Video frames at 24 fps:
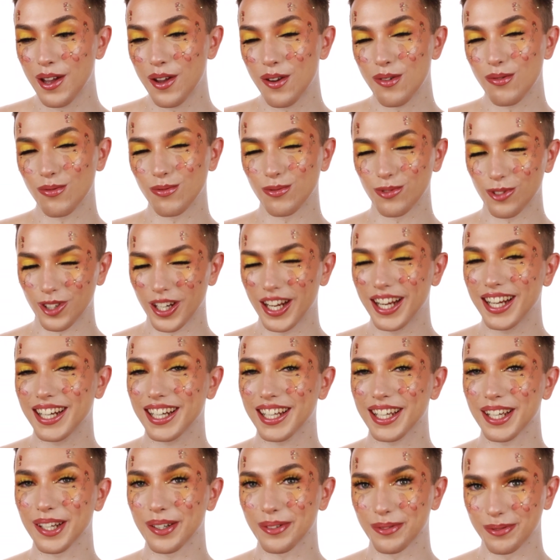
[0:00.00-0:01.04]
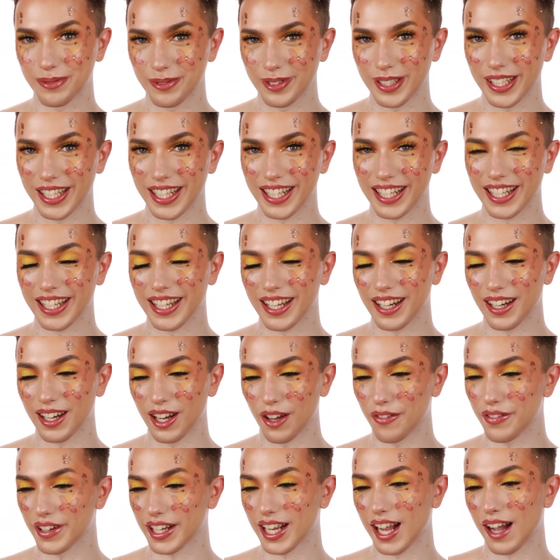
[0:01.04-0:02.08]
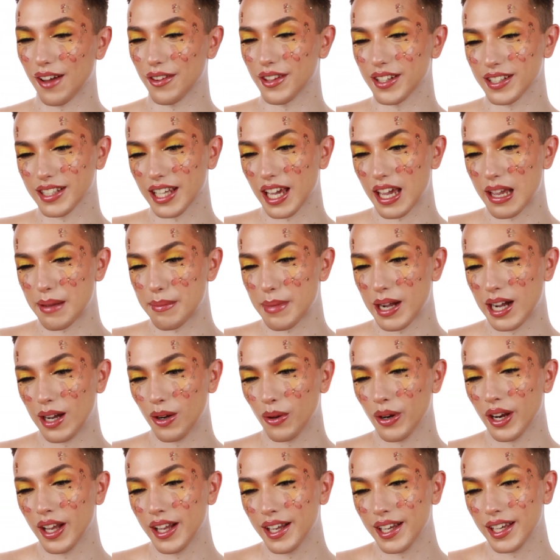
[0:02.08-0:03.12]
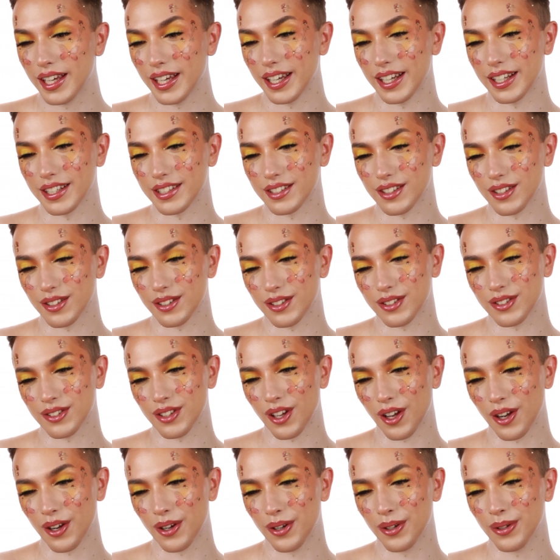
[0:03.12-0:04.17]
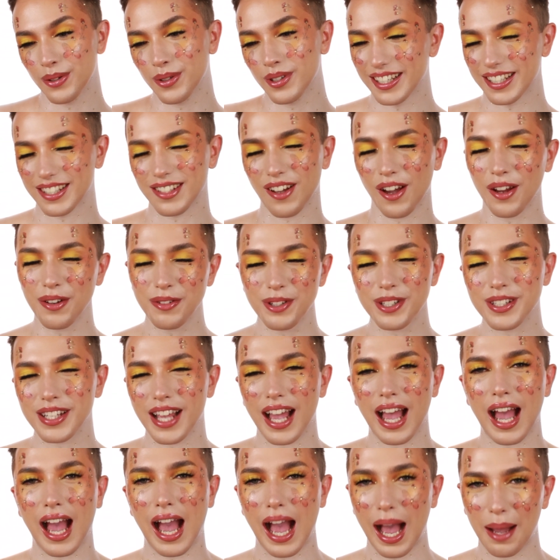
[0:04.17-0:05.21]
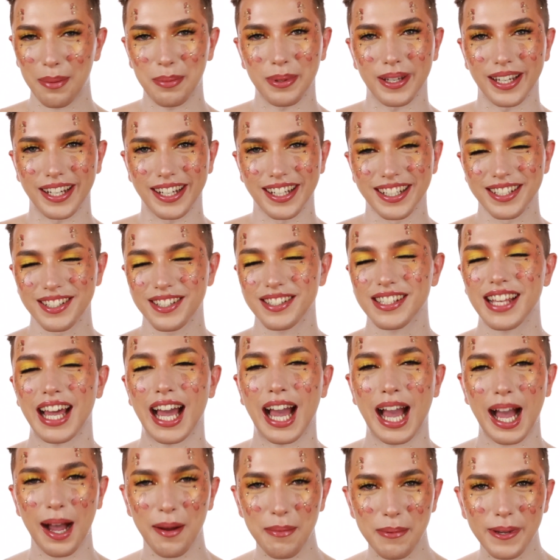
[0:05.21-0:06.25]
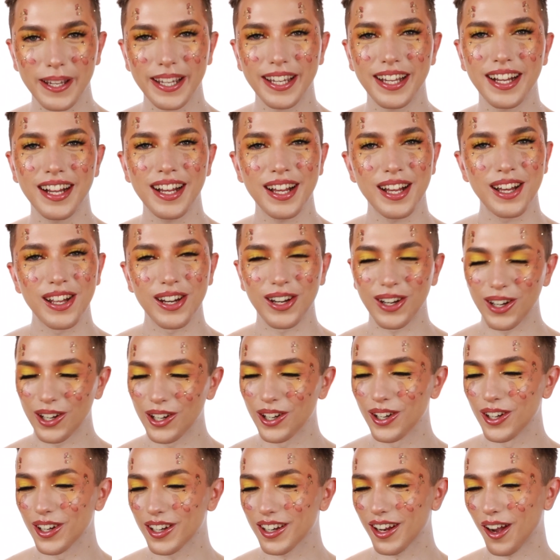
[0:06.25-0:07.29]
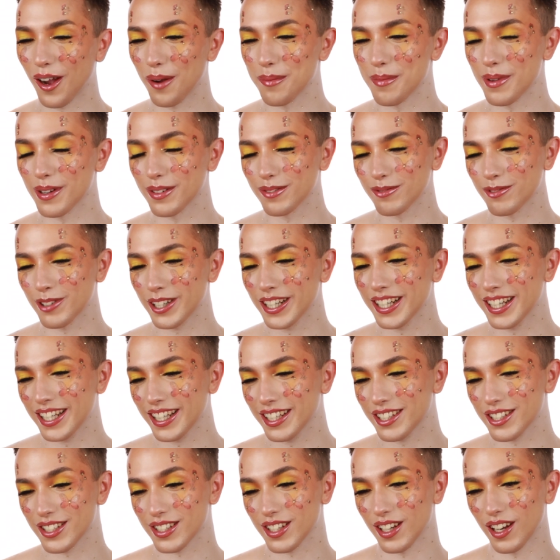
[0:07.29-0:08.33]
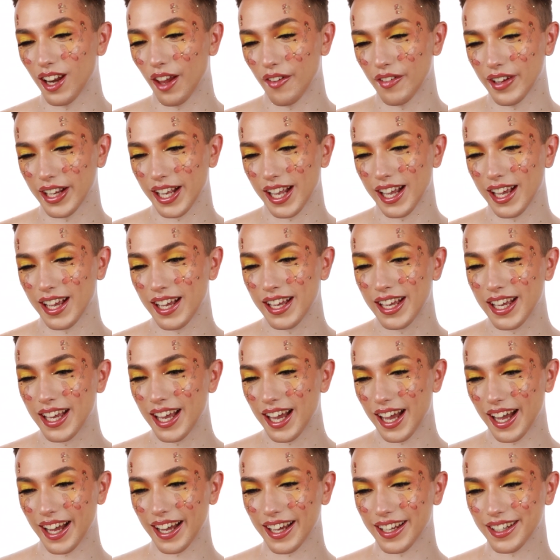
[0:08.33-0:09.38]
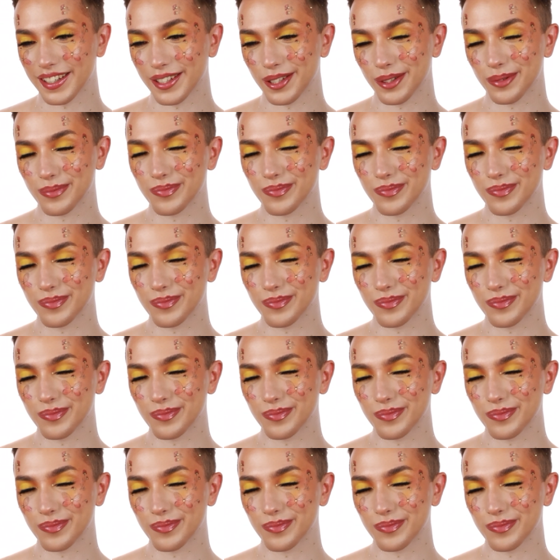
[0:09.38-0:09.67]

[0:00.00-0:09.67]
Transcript: really loving how this came out. It's kind of just it's just a happy look. I'm really just loving it, and